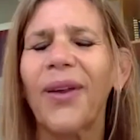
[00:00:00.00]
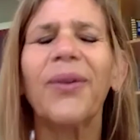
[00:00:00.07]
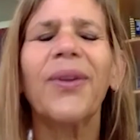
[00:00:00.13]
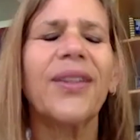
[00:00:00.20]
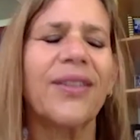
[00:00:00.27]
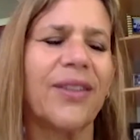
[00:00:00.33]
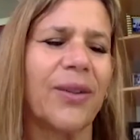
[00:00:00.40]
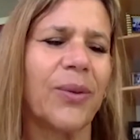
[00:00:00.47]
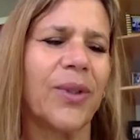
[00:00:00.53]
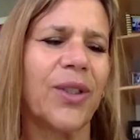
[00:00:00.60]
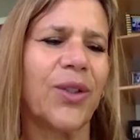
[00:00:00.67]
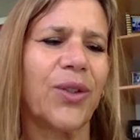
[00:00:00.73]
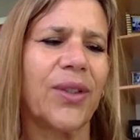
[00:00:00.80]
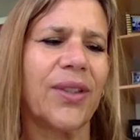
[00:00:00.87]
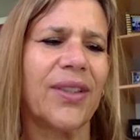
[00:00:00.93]
that's so
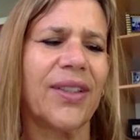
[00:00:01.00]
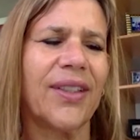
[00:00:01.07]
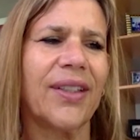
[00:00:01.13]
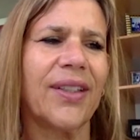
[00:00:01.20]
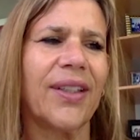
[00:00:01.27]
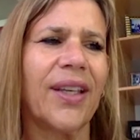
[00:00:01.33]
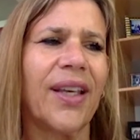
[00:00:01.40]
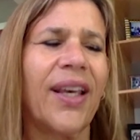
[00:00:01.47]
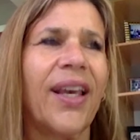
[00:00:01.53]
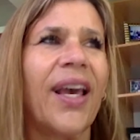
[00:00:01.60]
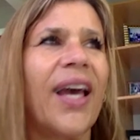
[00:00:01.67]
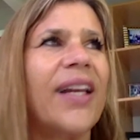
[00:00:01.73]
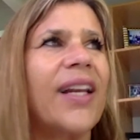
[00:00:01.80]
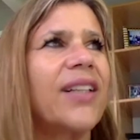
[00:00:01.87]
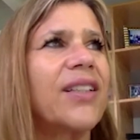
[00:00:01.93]
interesting.
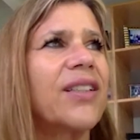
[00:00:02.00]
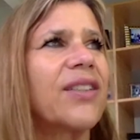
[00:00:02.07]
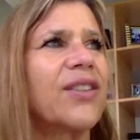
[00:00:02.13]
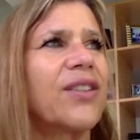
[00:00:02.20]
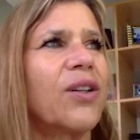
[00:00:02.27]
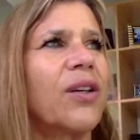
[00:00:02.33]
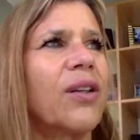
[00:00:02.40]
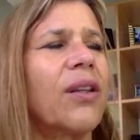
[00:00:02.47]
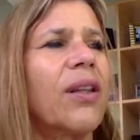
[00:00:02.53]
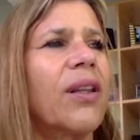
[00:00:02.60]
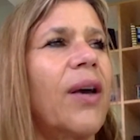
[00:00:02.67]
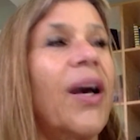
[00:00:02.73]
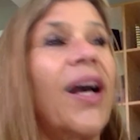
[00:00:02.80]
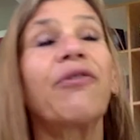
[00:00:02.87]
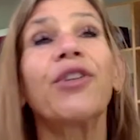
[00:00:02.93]
And I just saw it.
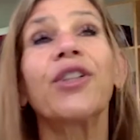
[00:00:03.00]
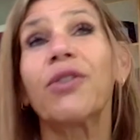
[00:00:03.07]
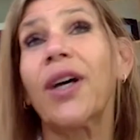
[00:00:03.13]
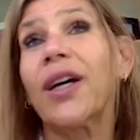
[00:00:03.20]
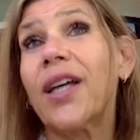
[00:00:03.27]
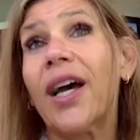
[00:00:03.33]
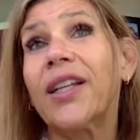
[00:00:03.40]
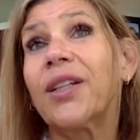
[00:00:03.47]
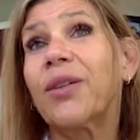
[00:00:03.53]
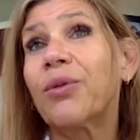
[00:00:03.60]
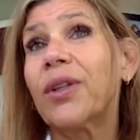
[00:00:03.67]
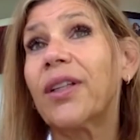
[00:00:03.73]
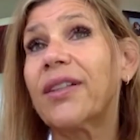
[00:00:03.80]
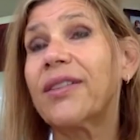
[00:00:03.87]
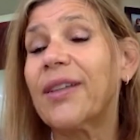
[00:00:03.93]
First of all, I didn't
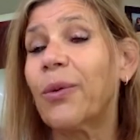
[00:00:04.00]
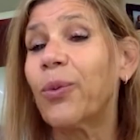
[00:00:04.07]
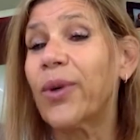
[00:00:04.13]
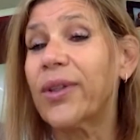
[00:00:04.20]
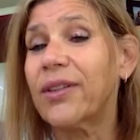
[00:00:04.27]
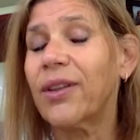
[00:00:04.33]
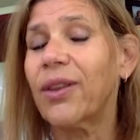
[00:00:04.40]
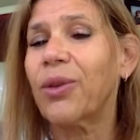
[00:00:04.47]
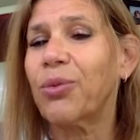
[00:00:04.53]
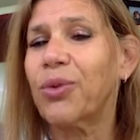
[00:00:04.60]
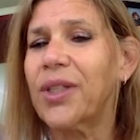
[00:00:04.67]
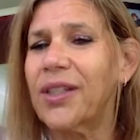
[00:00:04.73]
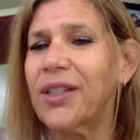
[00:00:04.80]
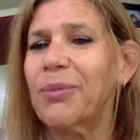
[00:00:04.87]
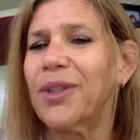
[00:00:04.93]
realize that was in
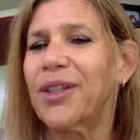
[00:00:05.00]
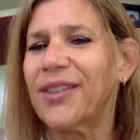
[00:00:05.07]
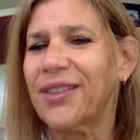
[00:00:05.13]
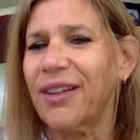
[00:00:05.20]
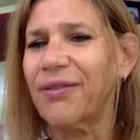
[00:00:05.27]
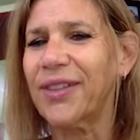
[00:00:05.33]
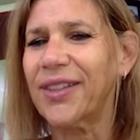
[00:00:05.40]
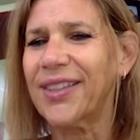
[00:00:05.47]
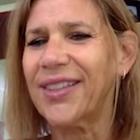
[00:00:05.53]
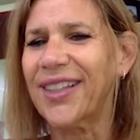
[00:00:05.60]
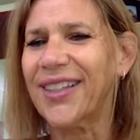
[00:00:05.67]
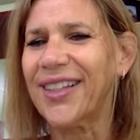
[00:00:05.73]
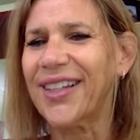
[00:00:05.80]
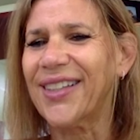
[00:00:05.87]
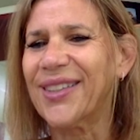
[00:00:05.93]
3D, because obviously, like,
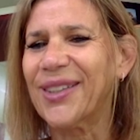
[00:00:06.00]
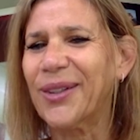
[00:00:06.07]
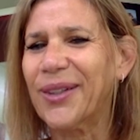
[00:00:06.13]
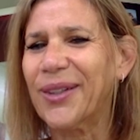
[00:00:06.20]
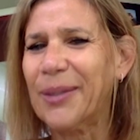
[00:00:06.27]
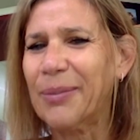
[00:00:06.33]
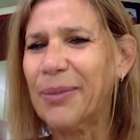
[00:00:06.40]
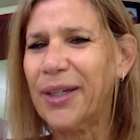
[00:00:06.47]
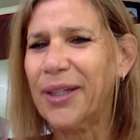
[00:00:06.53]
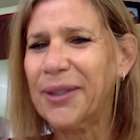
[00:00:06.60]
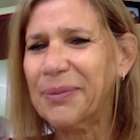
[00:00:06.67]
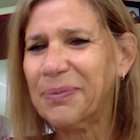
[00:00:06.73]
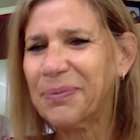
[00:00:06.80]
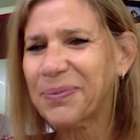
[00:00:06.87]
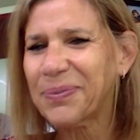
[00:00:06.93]
I saw it on my
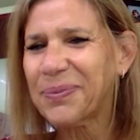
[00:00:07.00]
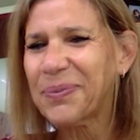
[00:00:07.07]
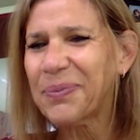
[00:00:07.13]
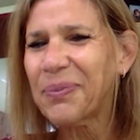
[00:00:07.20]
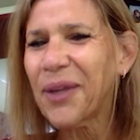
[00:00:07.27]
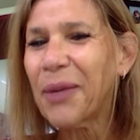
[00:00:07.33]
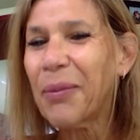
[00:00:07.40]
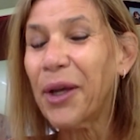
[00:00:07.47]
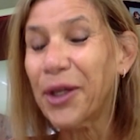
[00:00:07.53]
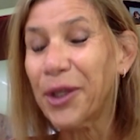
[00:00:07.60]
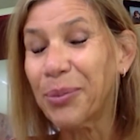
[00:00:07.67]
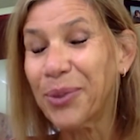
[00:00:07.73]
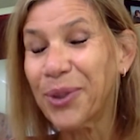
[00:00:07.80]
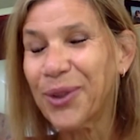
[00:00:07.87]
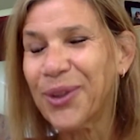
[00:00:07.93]

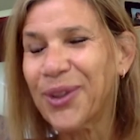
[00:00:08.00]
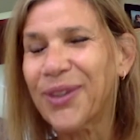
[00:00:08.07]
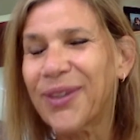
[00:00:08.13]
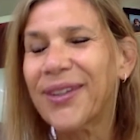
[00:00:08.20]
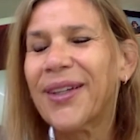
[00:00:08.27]
computer,